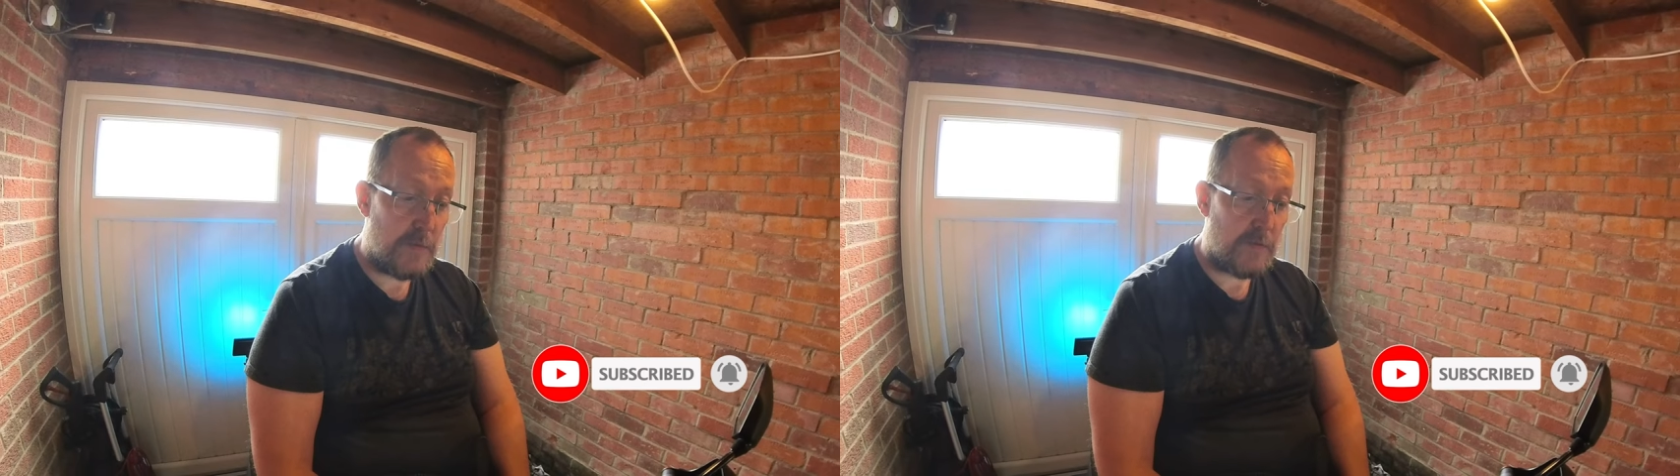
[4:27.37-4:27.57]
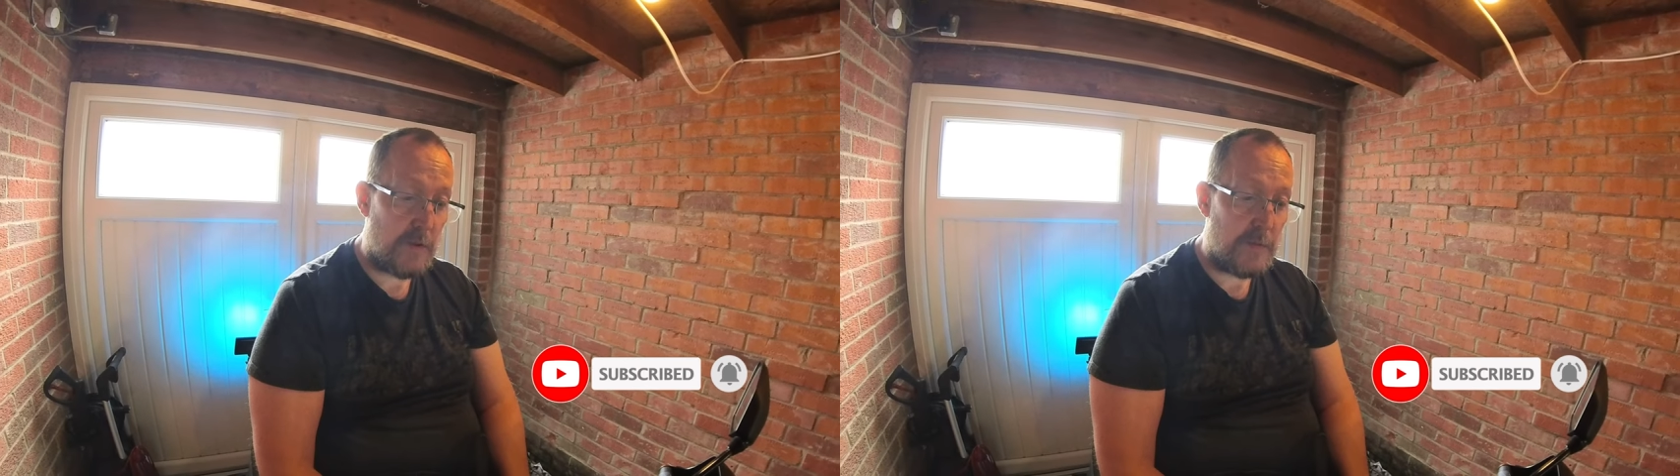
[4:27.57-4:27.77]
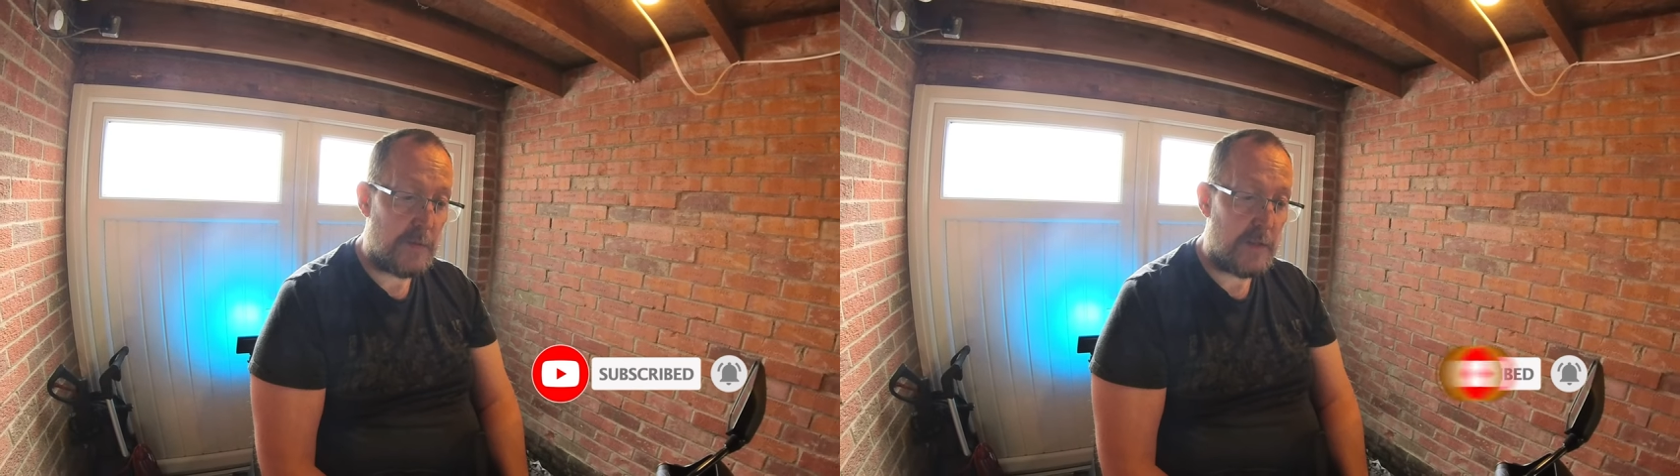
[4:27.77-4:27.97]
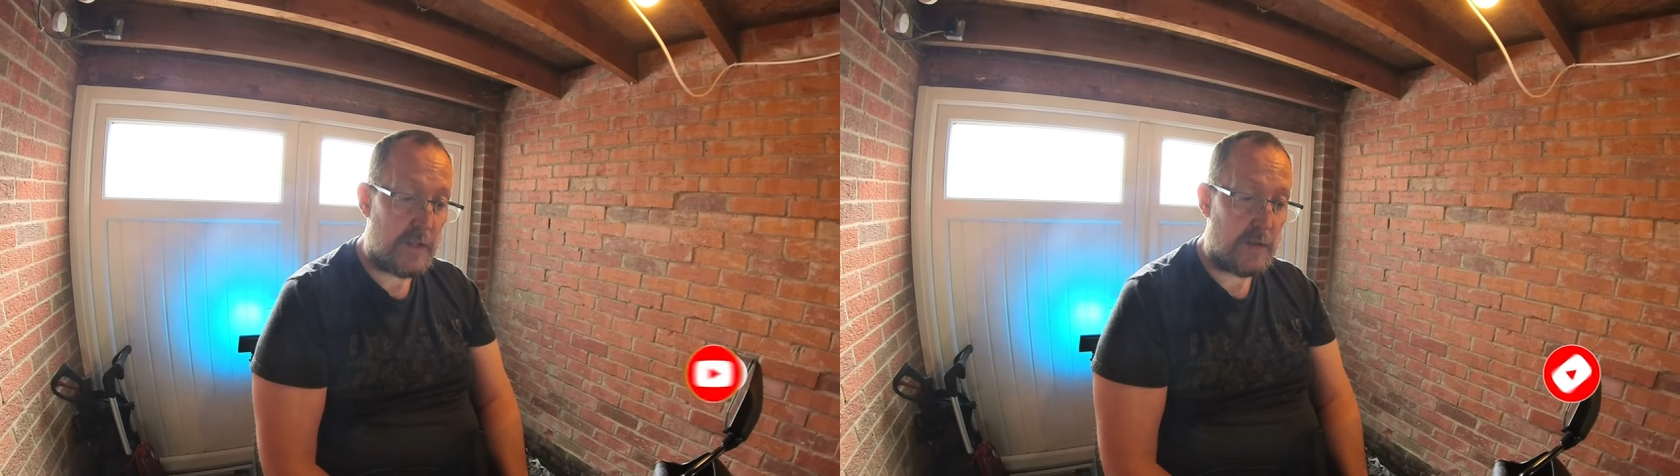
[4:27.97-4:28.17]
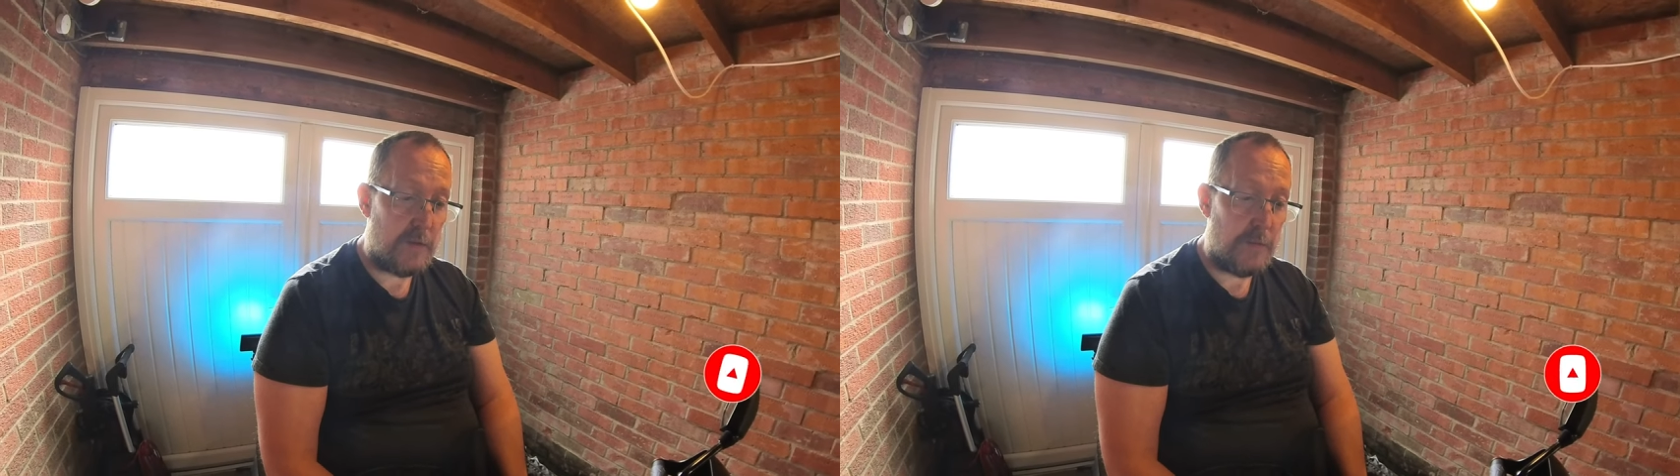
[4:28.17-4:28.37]
subscribe to
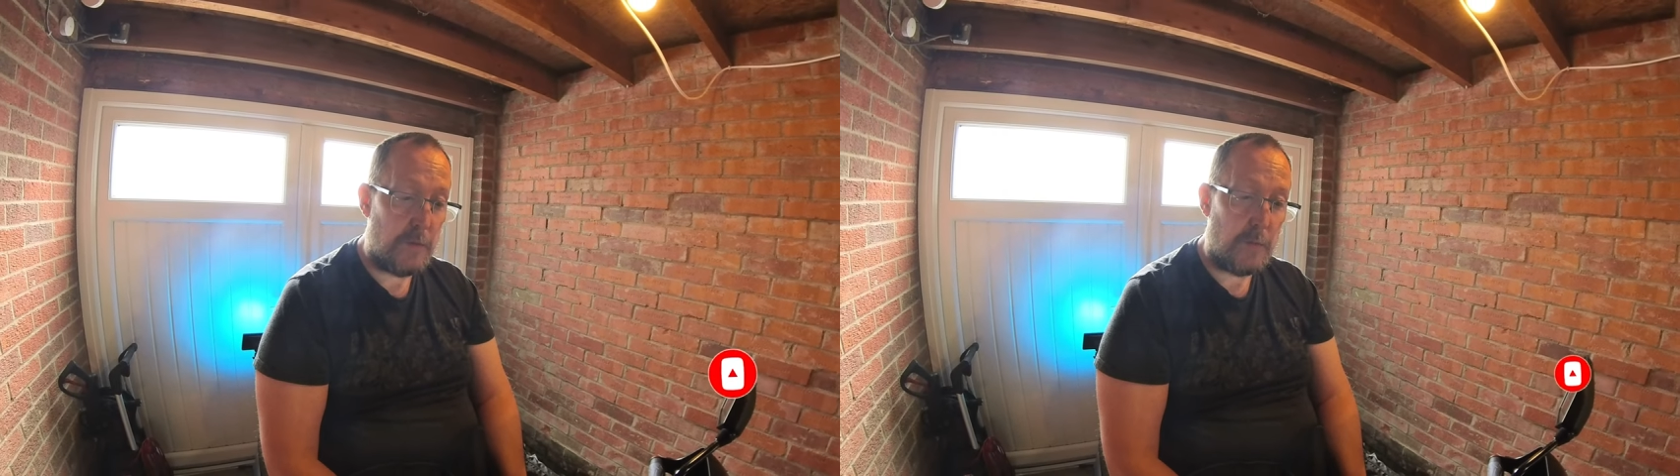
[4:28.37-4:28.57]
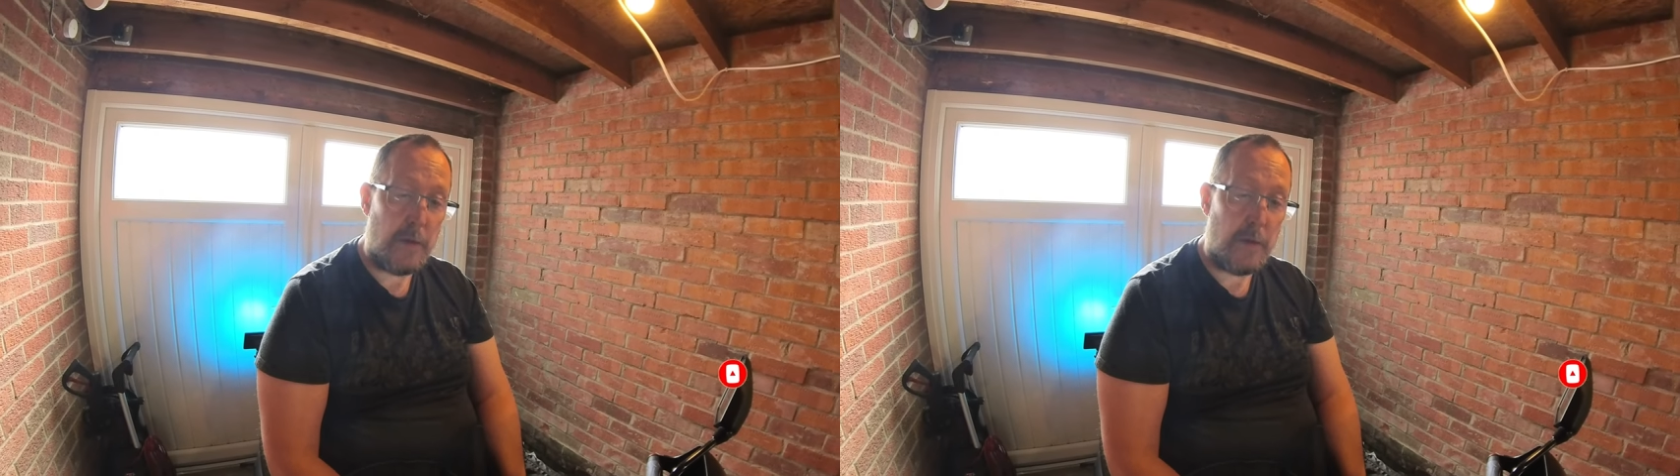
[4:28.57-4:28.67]
my channel for